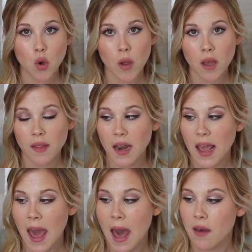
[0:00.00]
oil that I
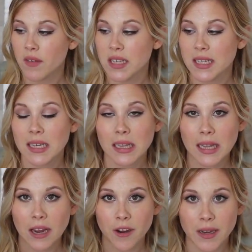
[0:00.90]
have is
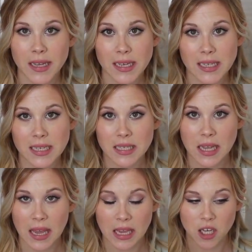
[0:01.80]
clary
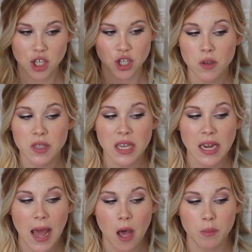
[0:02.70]
sage. Using
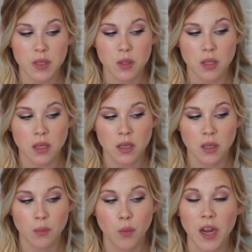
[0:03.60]
it helps
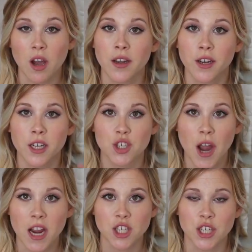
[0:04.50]
bring on your
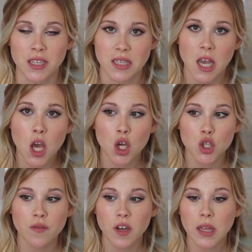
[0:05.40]
contractions.
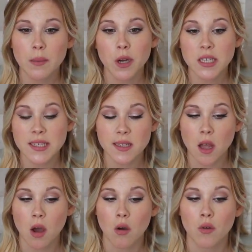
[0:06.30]
So if your labor is
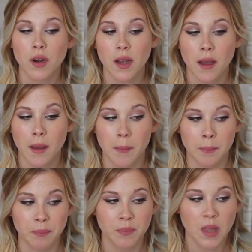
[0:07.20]
slowed,
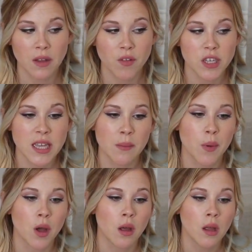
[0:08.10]
like for
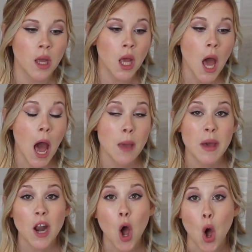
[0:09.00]
example, I'm
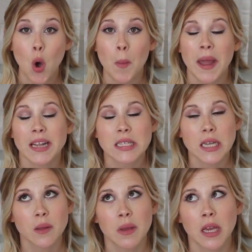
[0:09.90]
at home and it's
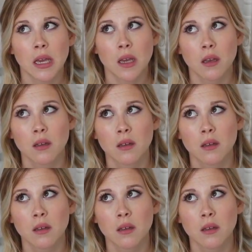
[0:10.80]
gonna be